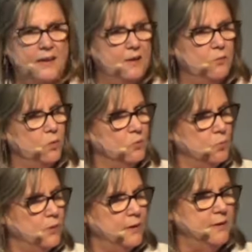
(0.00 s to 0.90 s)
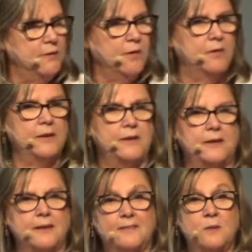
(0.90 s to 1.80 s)
And when we are in
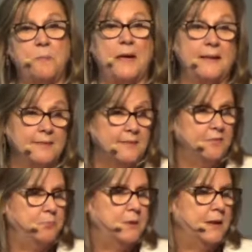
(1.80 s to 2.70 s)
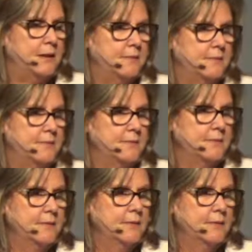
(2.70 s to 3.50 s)
an expansive place,